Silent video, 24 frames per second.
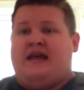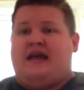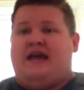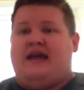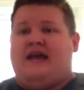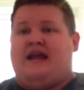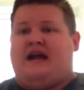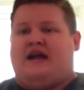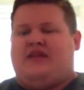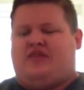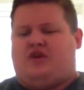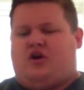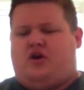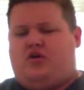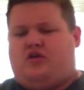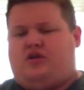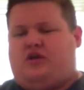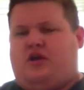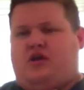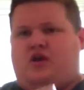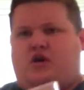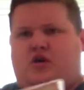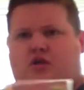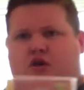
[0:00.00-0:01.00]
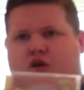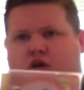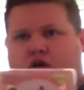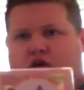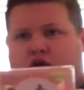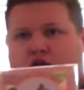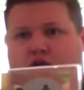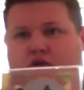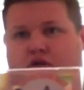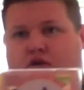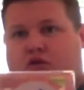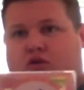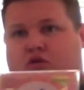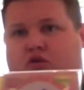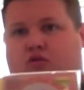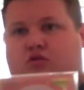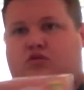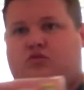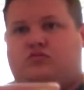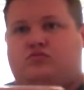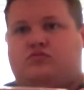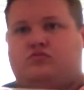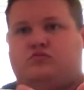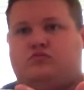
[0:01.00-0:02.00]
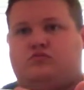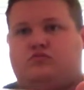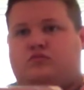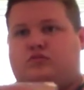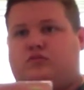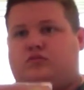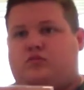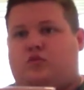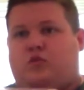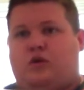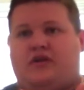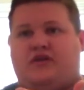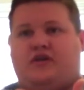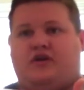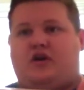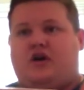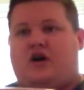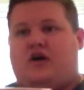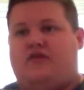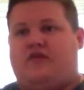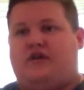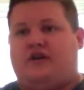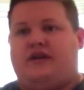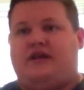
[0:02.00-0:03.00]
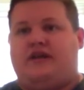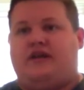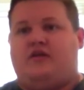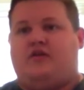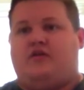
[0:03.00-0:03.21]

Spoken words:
And I thought, the little way the cover did